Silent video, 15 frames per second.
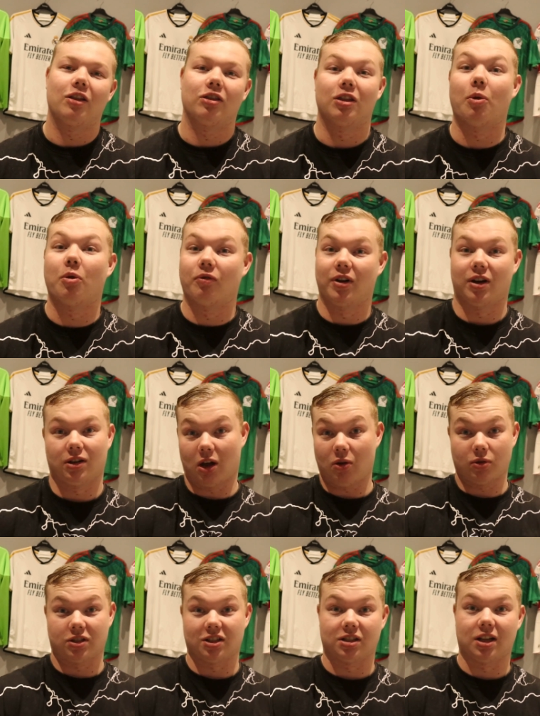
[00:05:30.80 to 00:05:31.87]
no one really
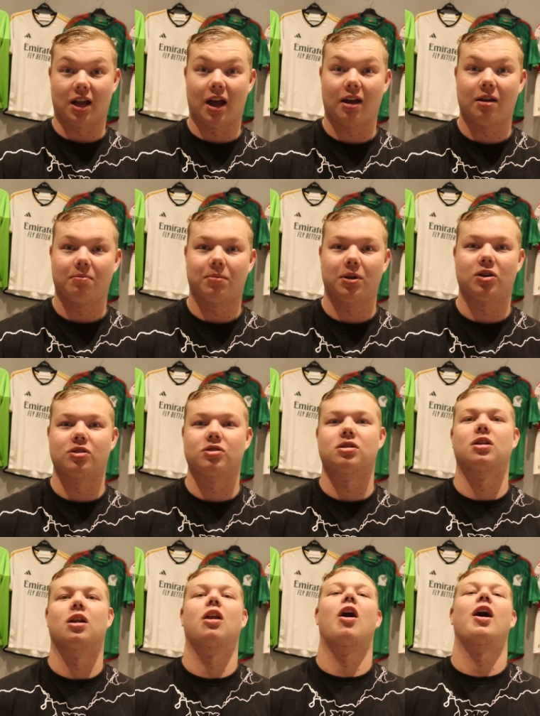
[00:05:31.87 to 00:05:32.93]
notices that because
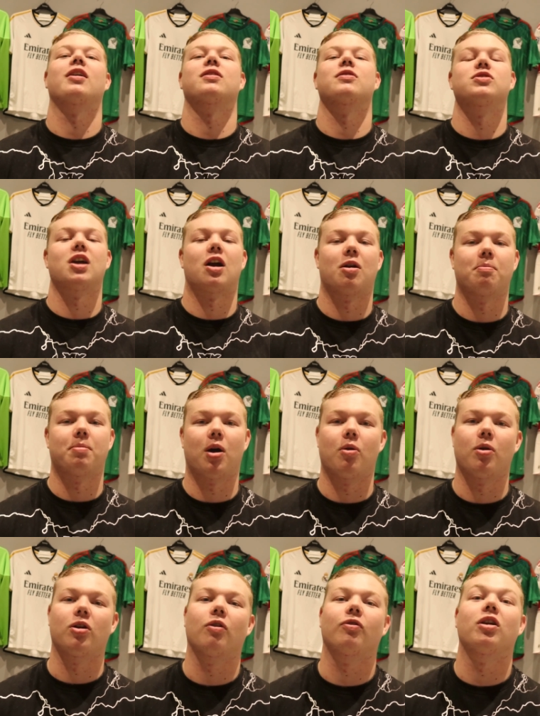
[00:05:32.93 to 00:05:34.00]
of the likes of Jarrod
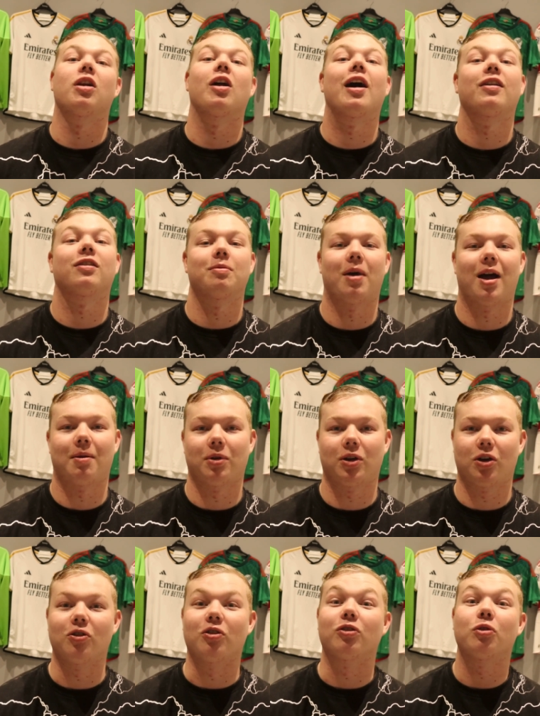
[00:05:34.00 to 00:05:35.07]
Bowen, of the likes of Mohamed
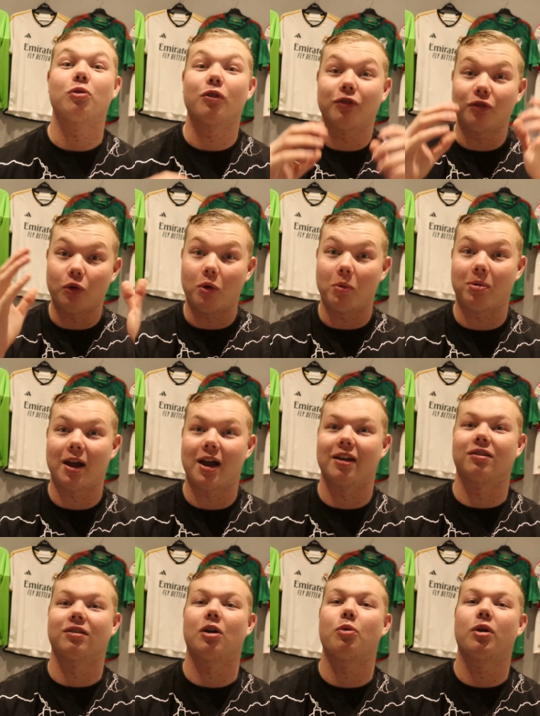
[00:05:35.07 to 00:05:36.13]
Kudus, all the four
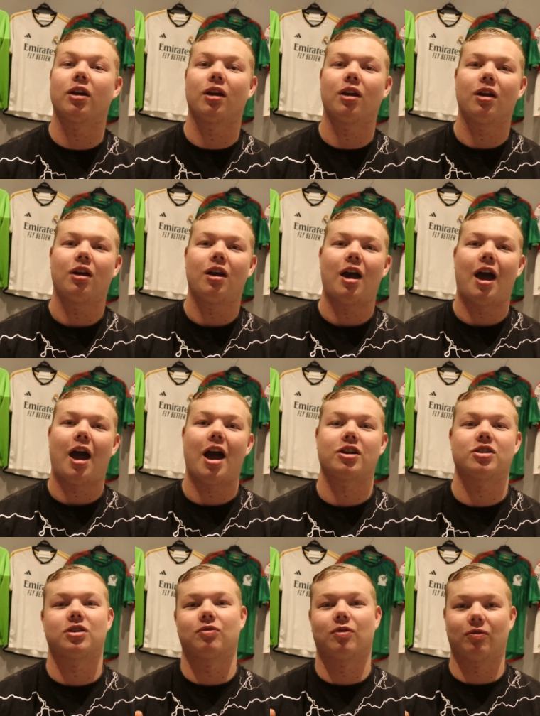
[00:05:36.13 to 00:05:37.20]
players. No one
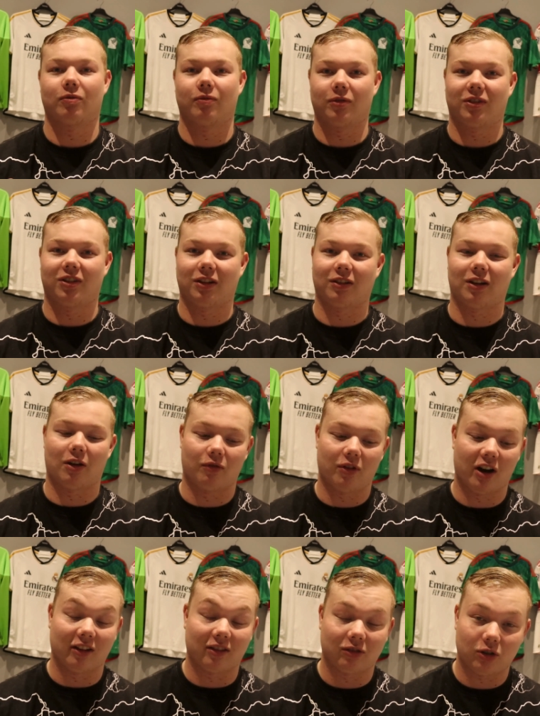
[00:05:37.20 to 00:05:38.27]
actually sits there and
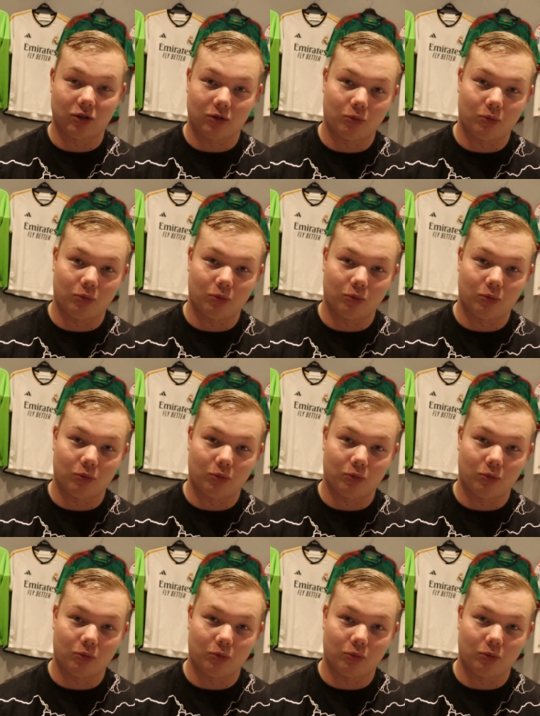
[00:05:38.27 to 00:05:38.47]
realises,